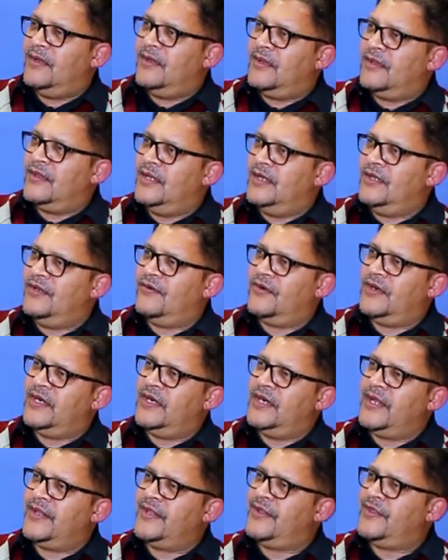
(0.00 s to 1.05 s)
Then you've got
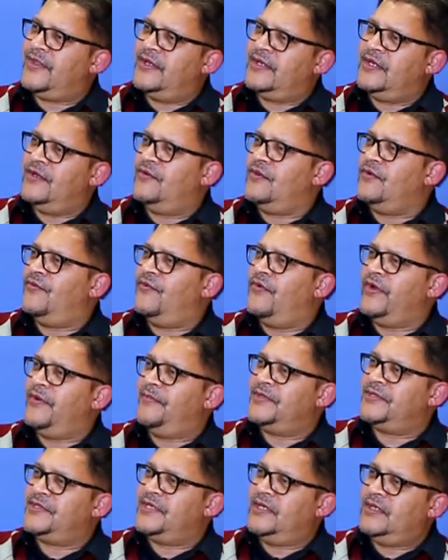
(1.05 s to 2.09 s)
another 30 to
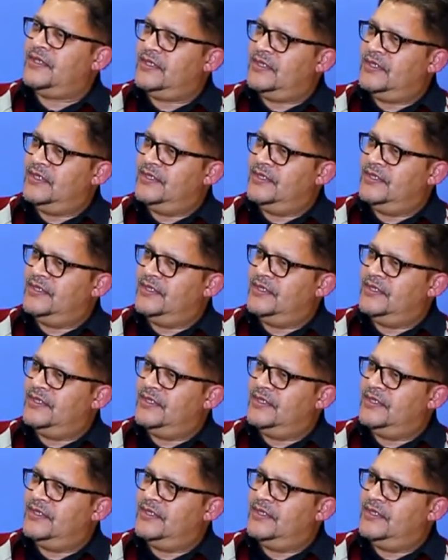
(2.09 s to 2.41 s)
40%